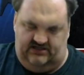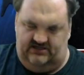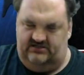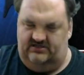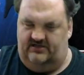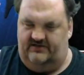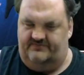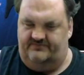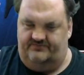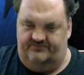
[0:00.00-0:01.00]

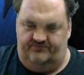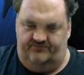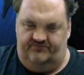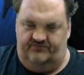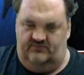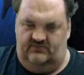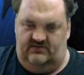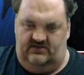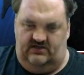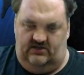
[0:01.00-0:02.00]
can
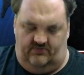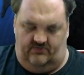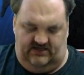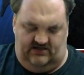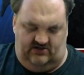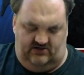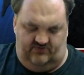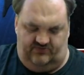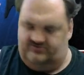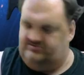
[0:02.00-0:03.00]
help me out
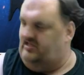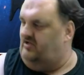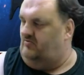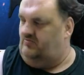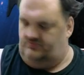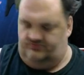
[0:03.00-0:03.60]
on the sound.